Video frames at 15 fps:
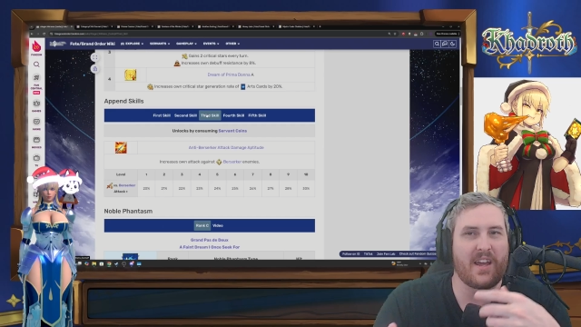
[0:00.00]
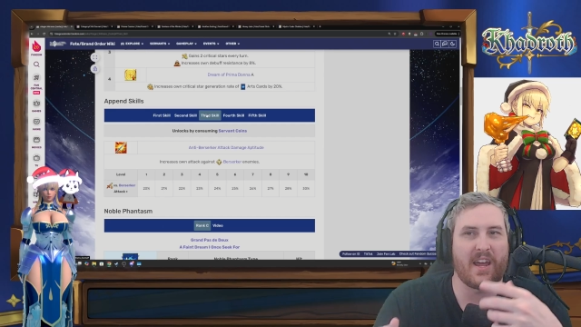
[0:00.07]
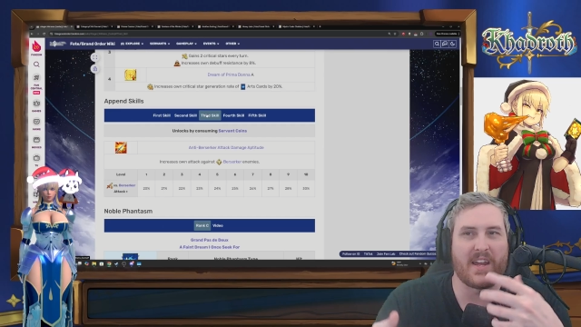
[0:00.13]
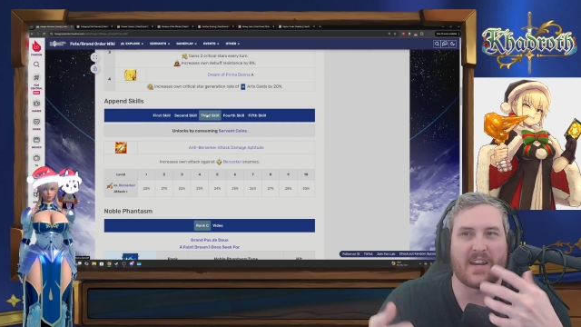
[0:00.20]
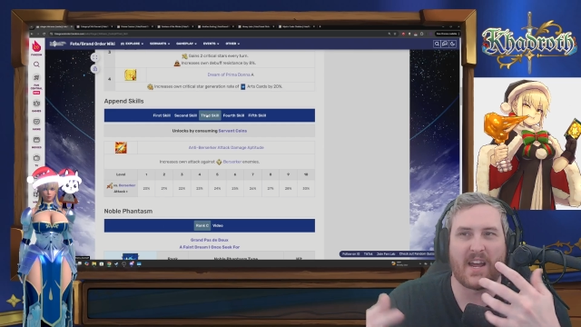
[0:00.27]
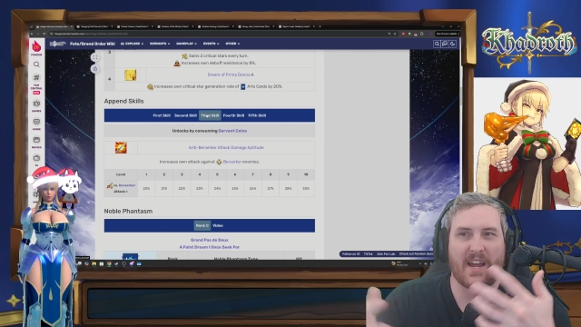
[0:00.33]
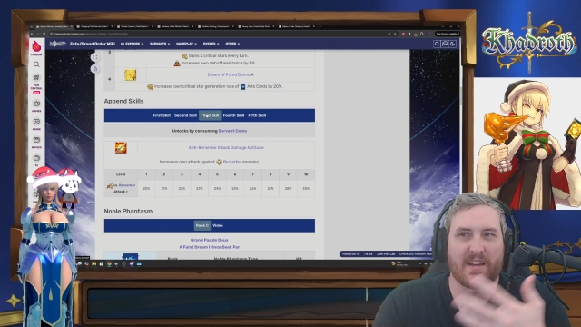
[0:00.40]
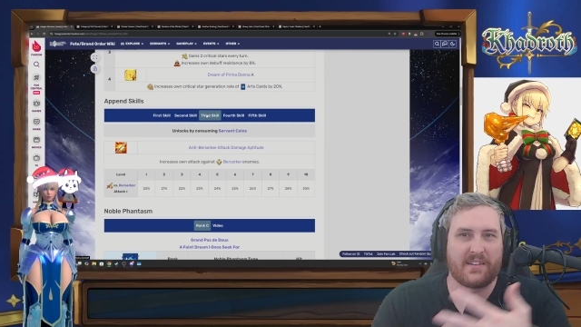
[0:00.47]

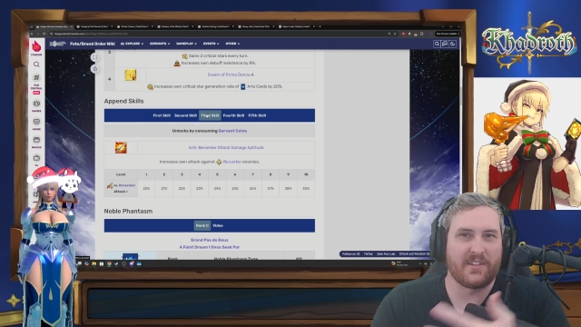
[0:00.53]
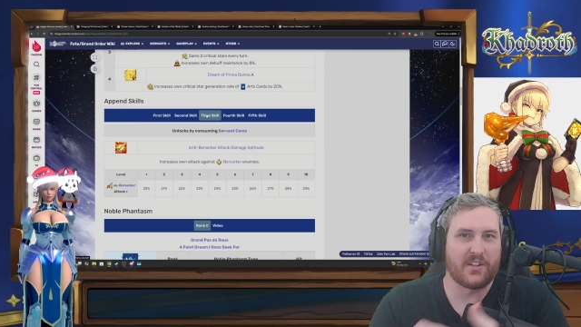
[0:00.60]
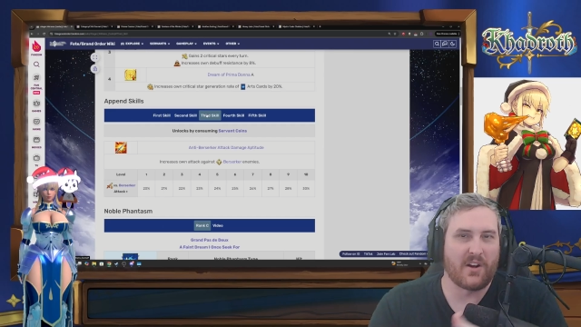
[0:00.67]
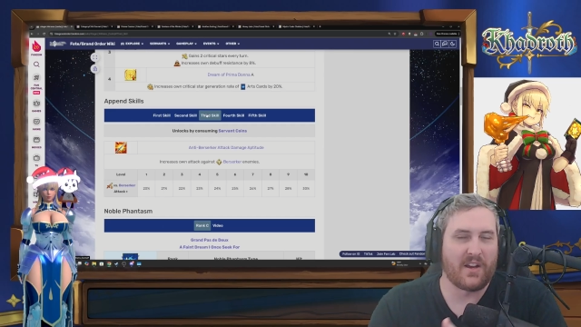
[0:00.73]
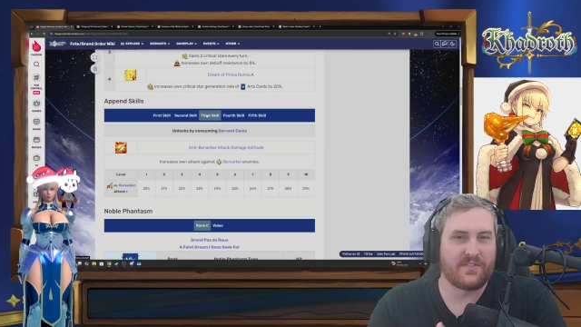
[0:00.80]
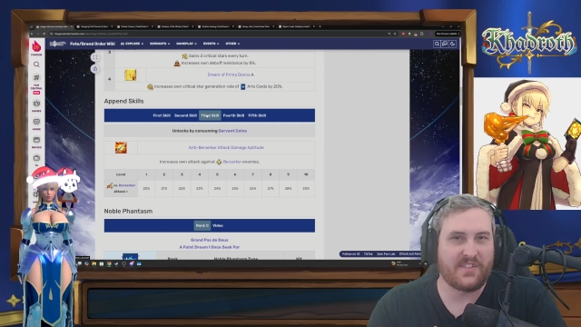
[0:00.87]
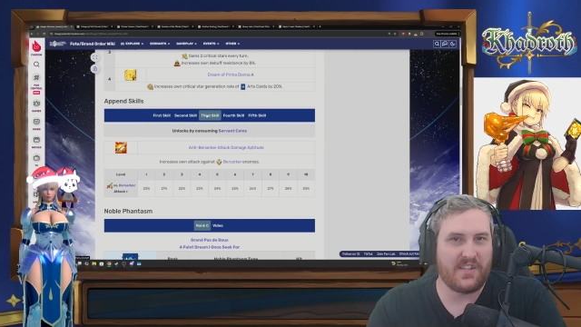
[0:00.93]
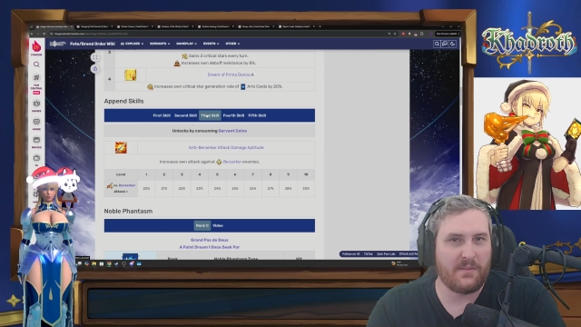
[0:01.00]
and
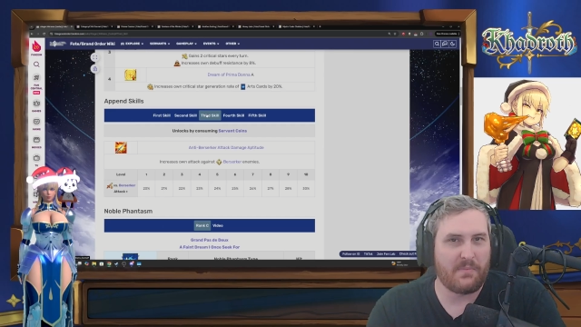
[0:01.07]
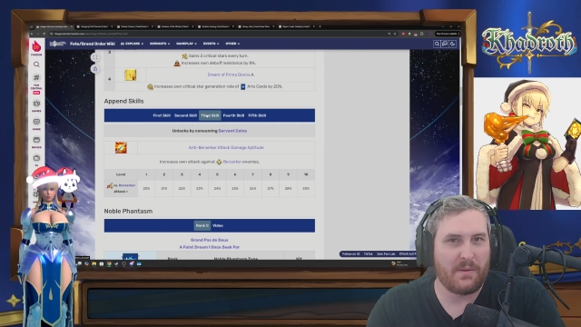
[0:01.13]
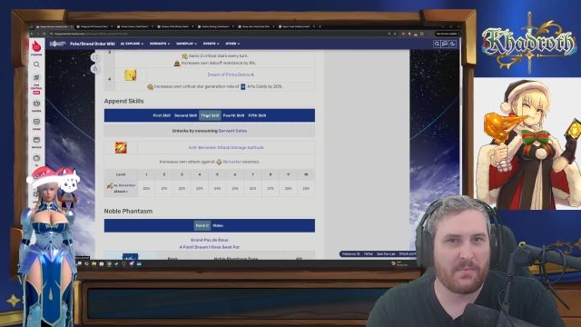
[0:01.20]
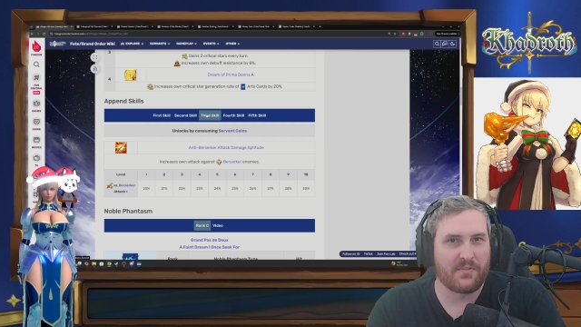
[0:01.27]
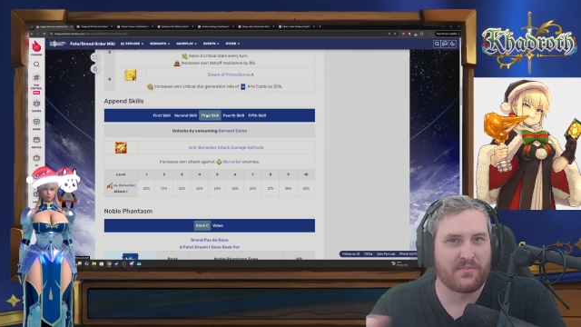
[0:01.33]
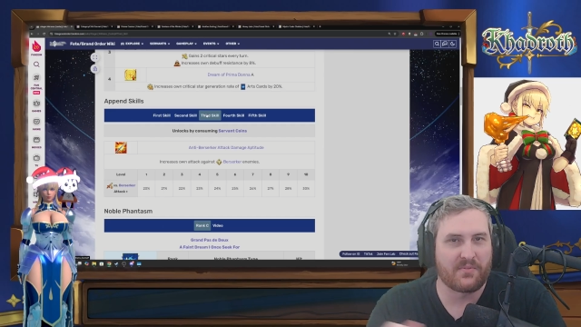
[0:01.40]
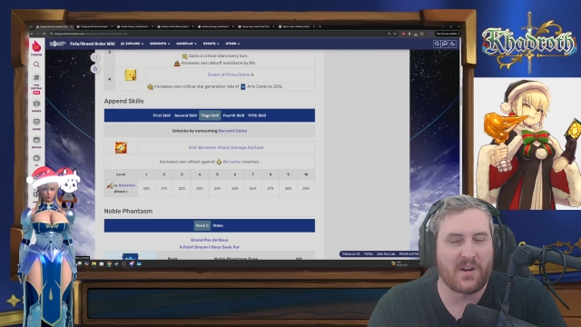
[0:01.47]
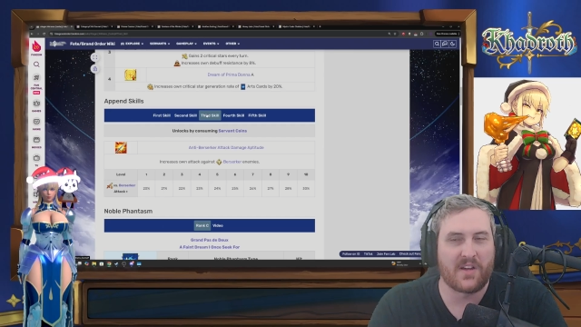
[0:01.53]
I've seen
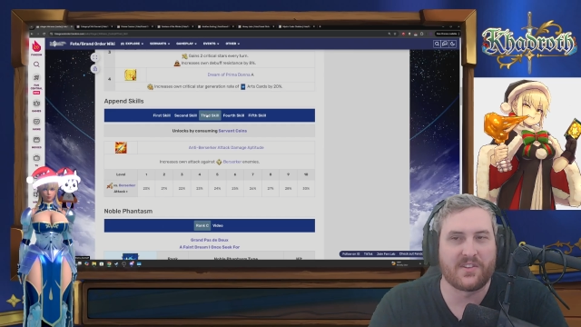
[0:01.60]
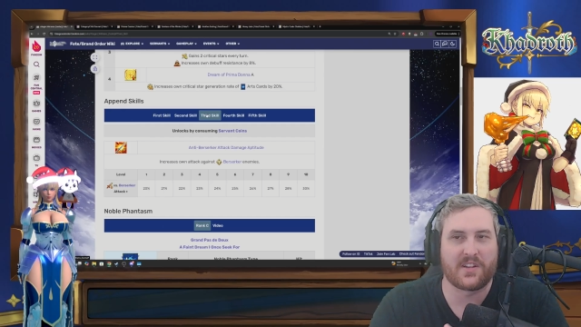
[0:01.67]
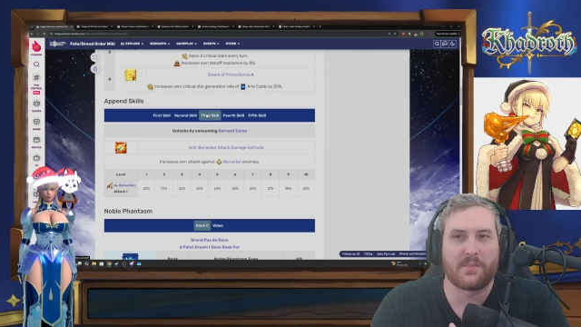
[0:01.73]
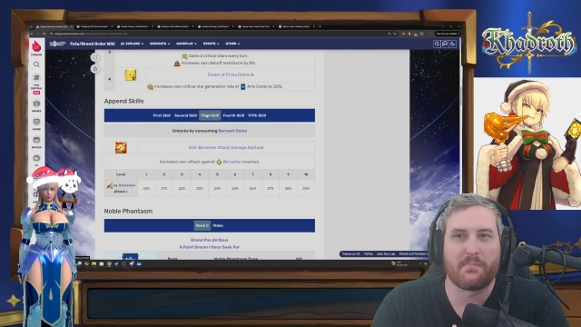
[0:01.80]
people throw out the